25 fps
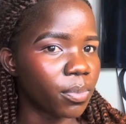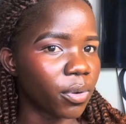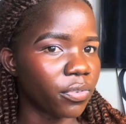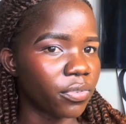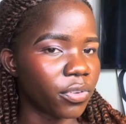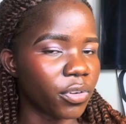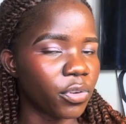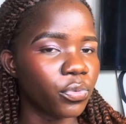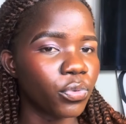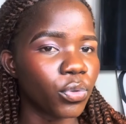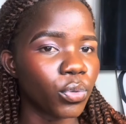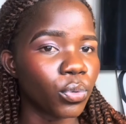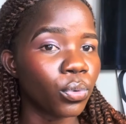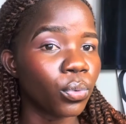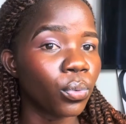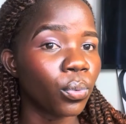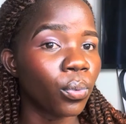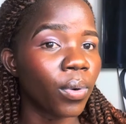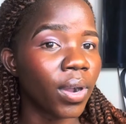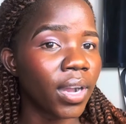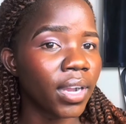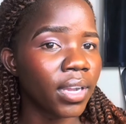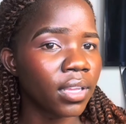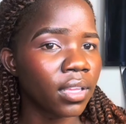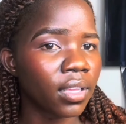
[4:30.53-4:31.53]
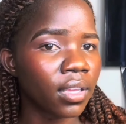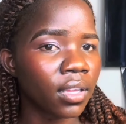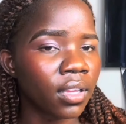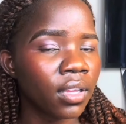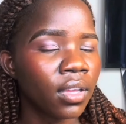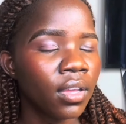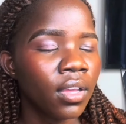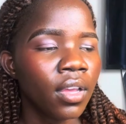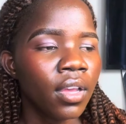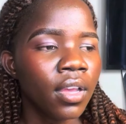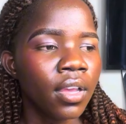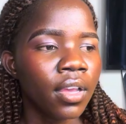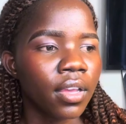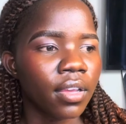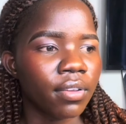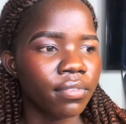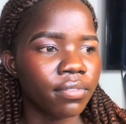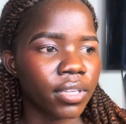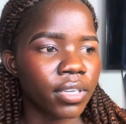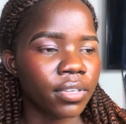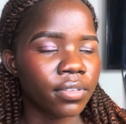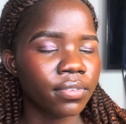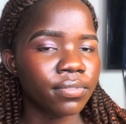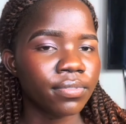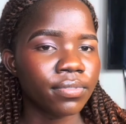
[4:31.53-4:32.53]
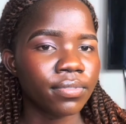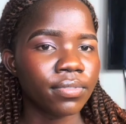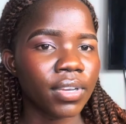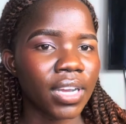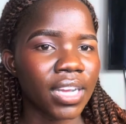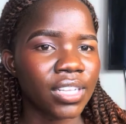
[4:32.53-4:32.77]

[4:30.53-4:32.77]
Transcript: Even if you're not working, even if,